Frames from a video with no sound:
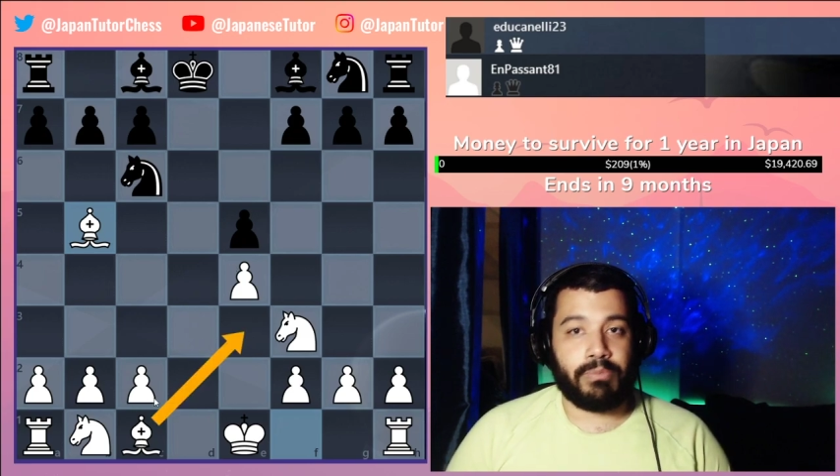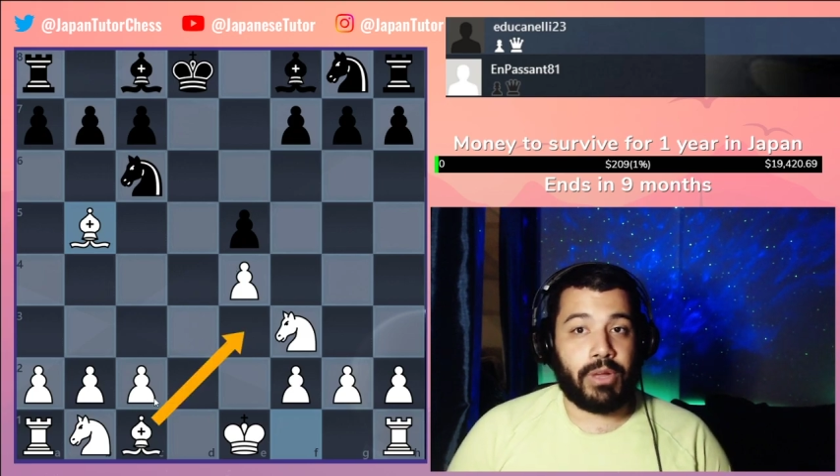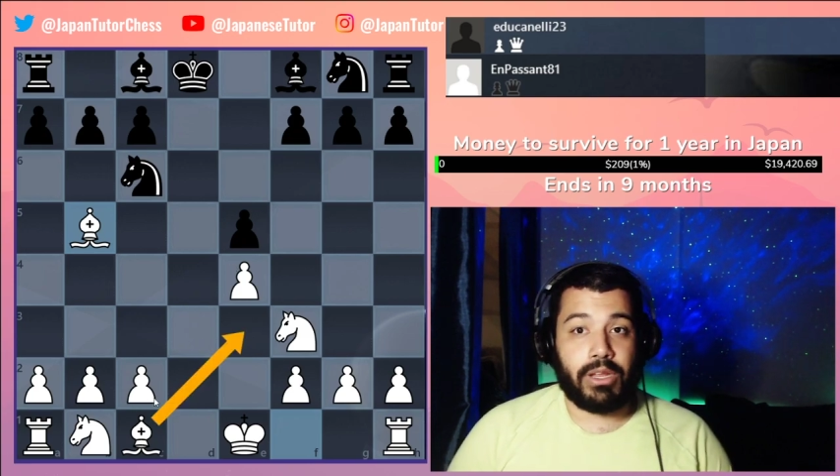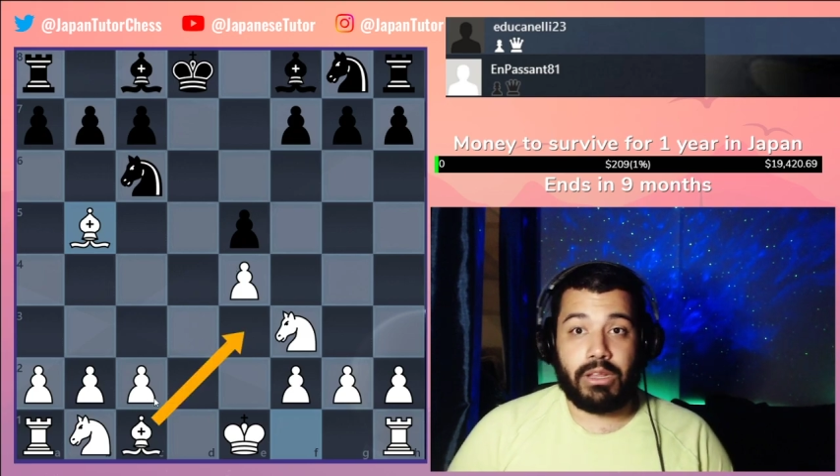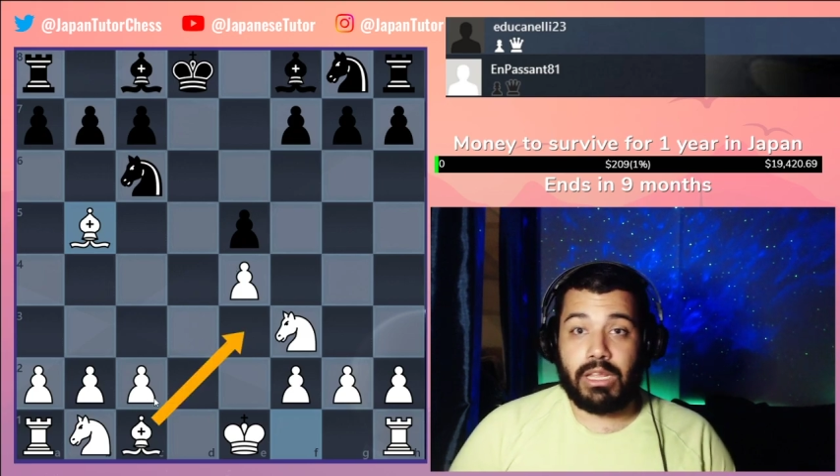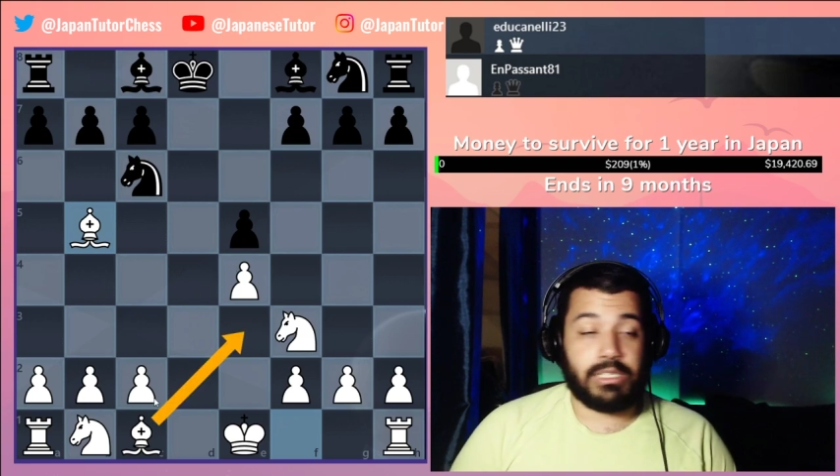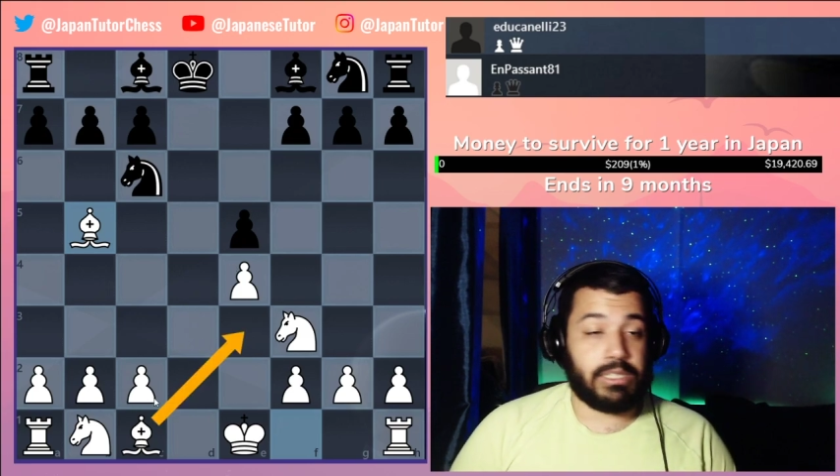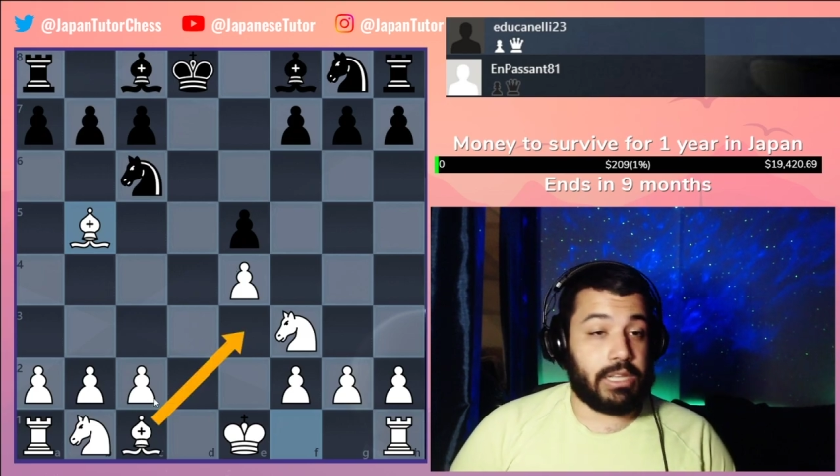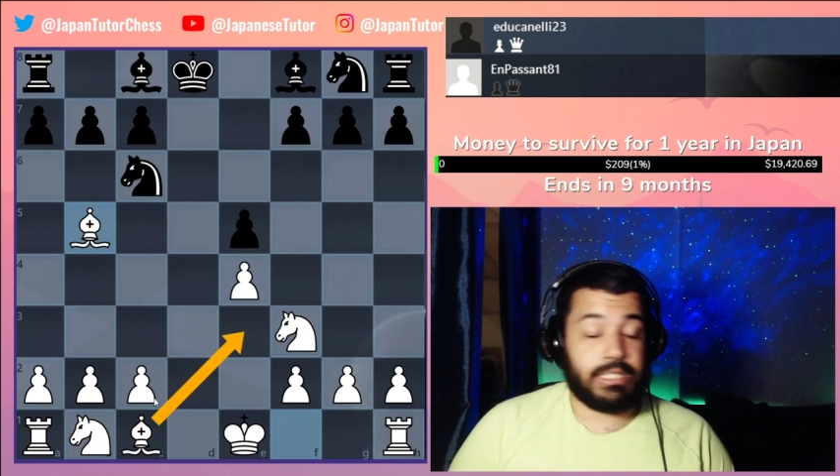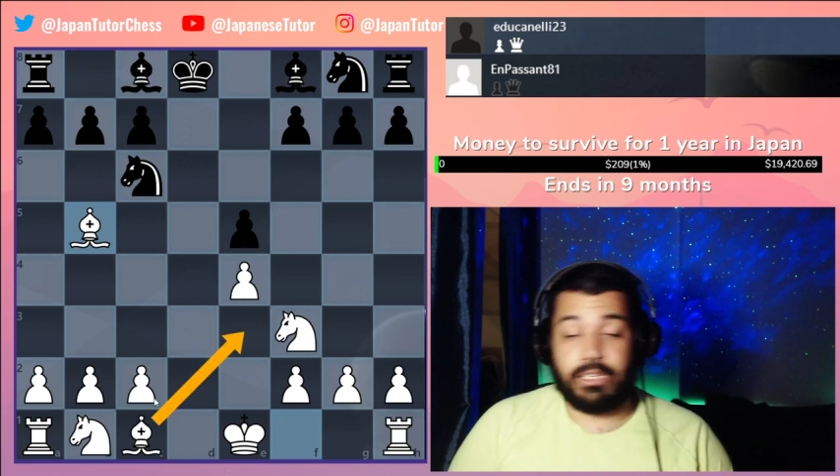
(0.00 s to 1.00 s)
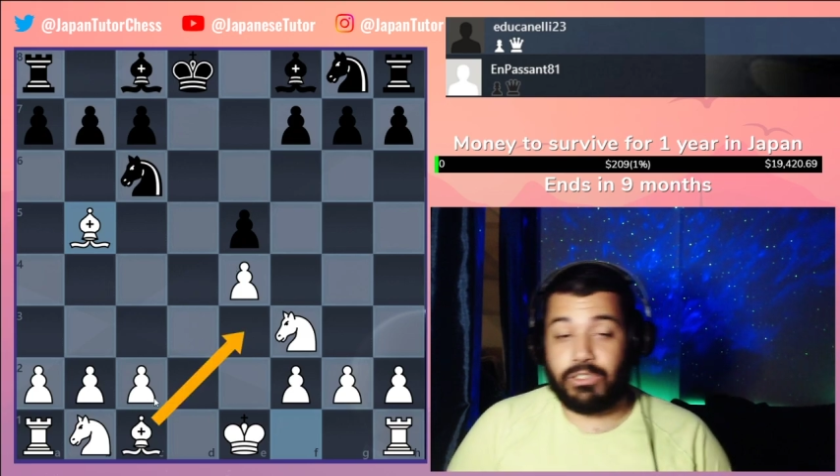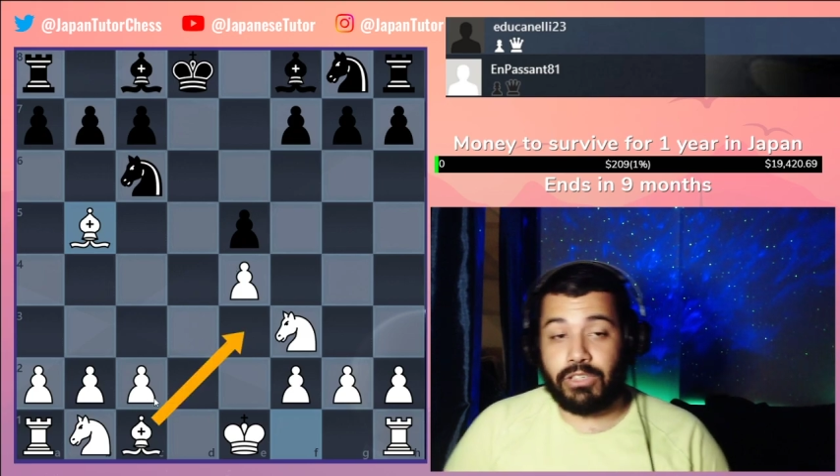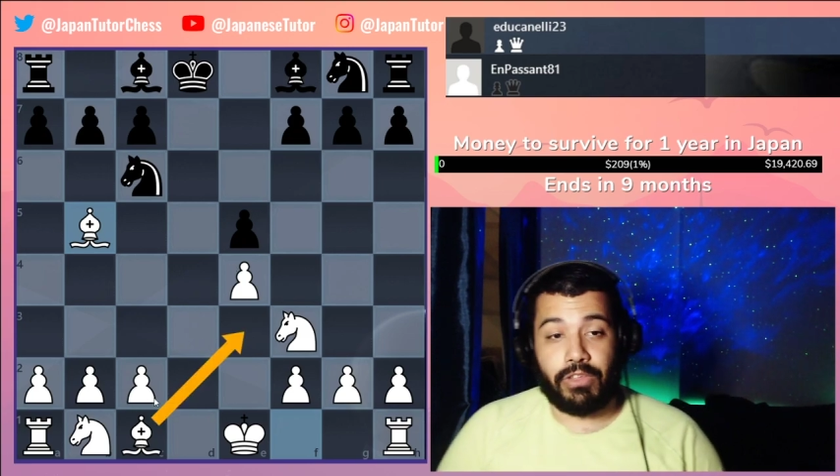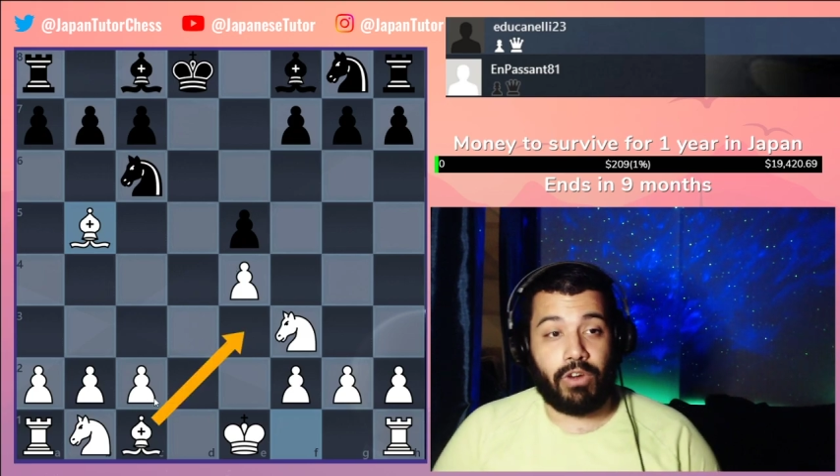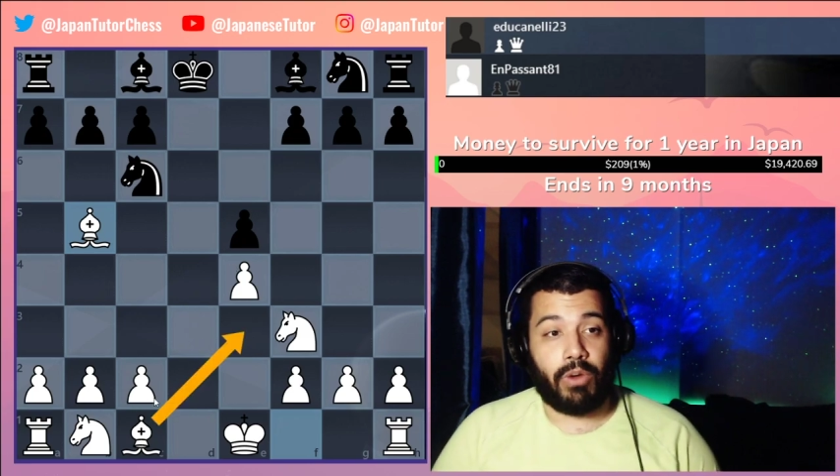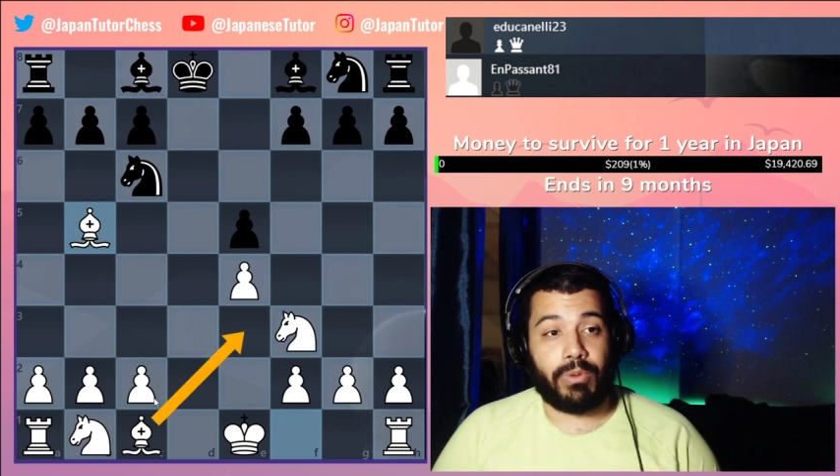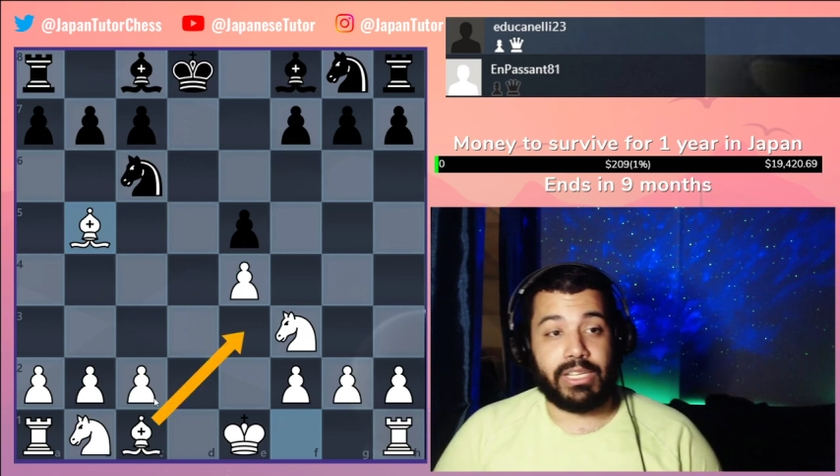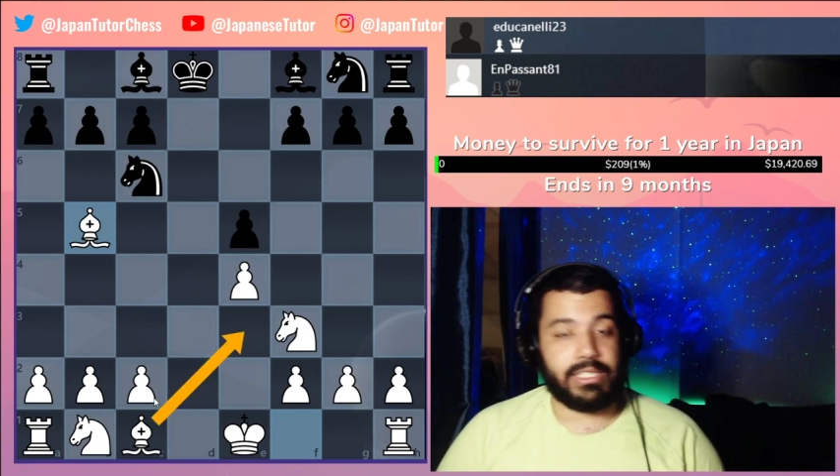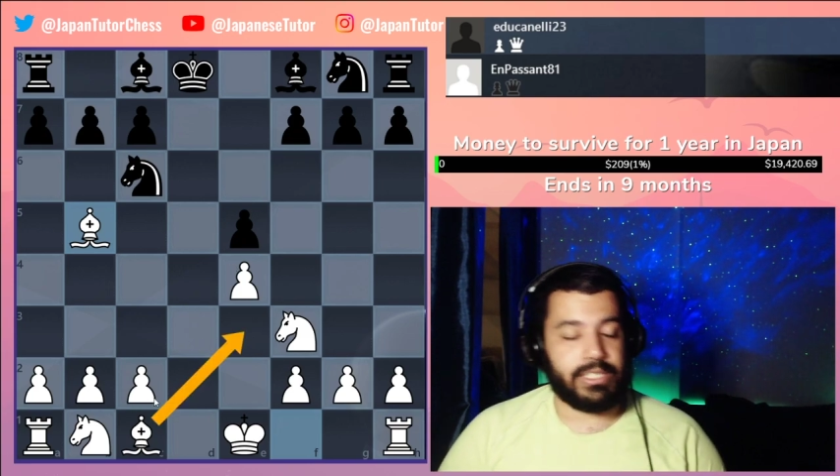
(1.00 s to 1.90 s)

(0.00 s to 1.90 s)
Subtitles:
but there's nothing wrong with this.